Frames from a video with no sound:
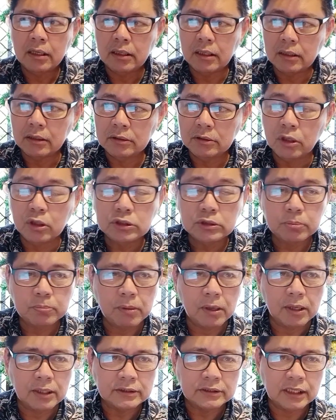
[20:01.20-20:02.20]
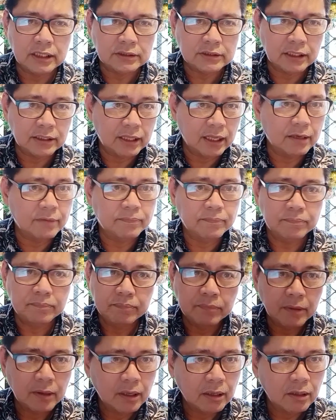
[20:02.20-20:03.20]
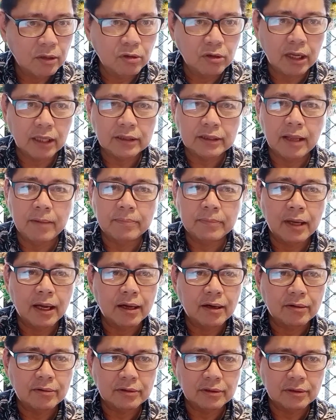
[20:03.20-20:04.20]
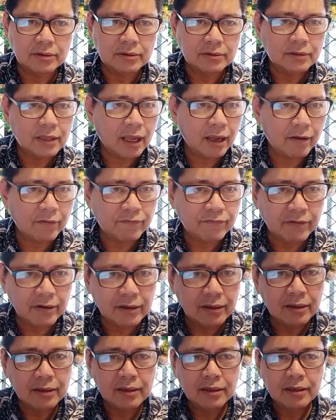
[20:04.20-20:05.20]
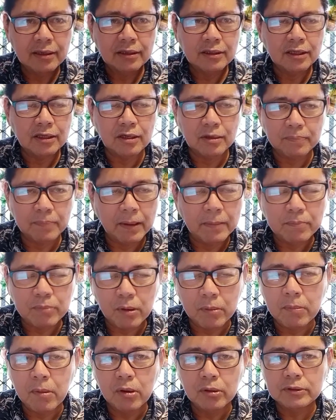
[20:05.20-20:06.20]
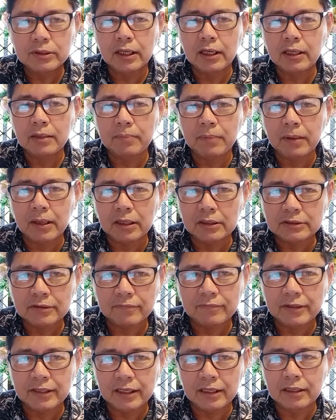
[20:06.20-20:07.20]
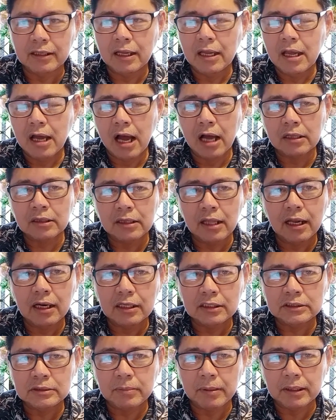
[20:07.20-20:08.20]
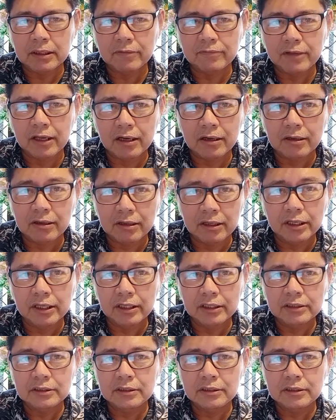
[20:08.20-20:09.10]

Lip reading: those process, and then look at them now. No? They have been promoted because of the acknowledgement of their learned